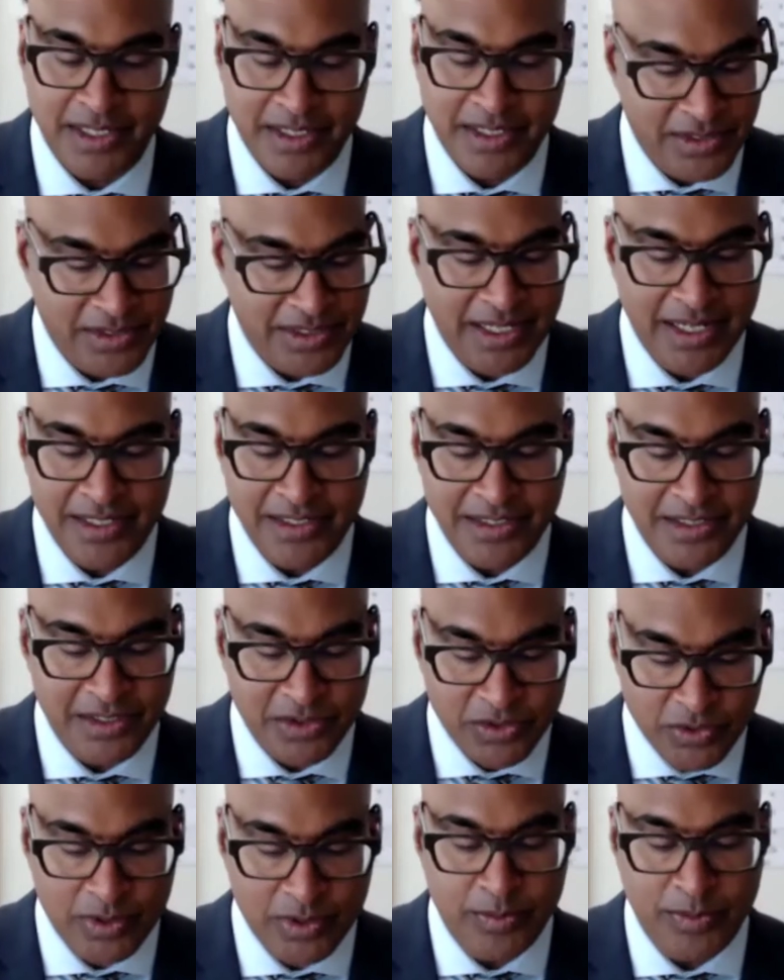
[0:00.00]
education,
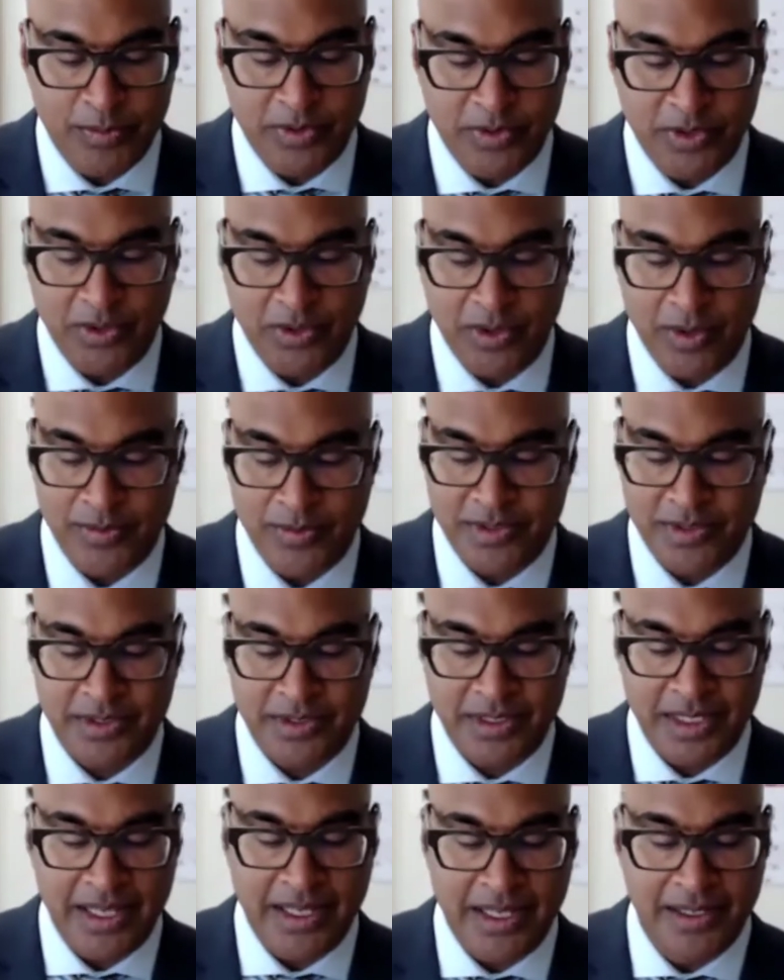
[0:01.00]
treatment
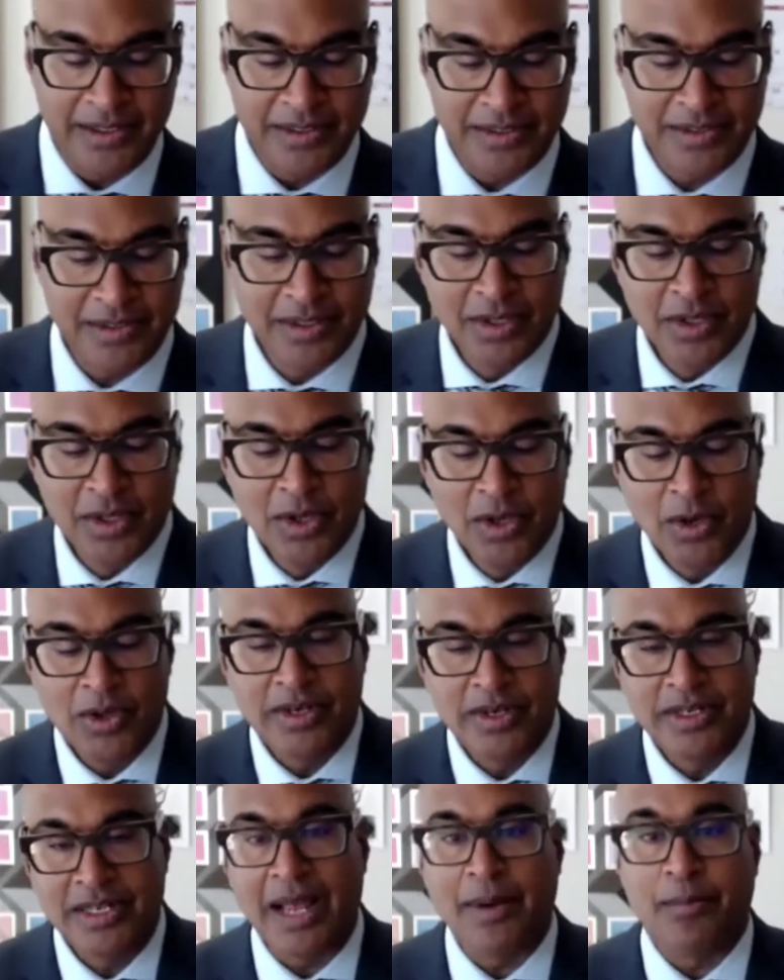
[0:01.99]
programs, and
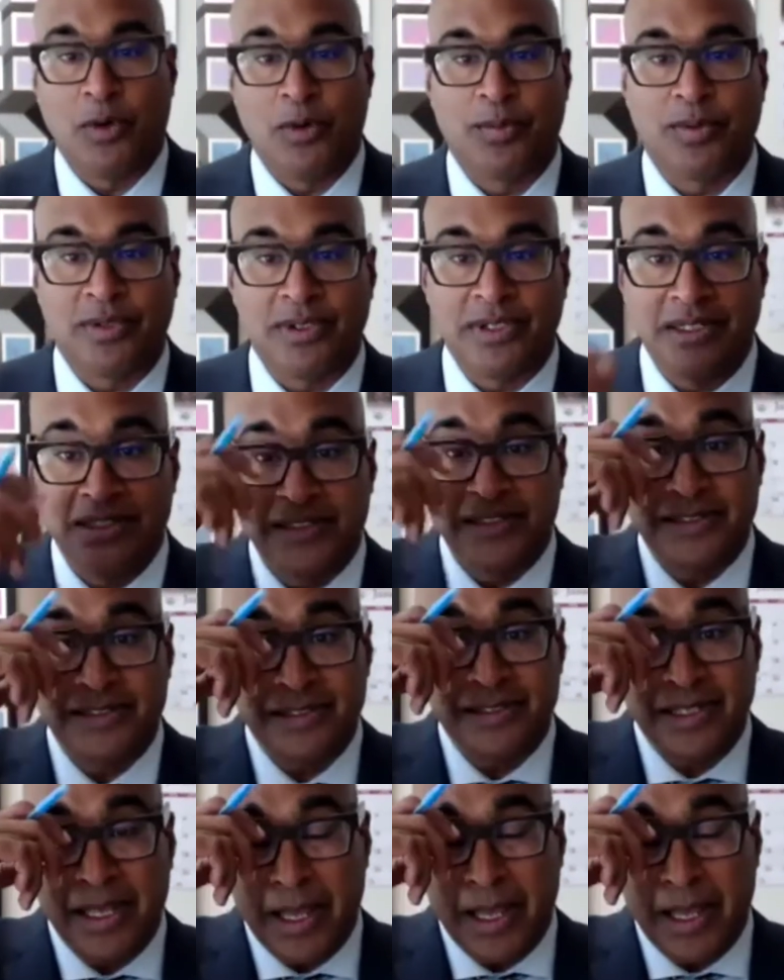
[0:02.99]
not more police.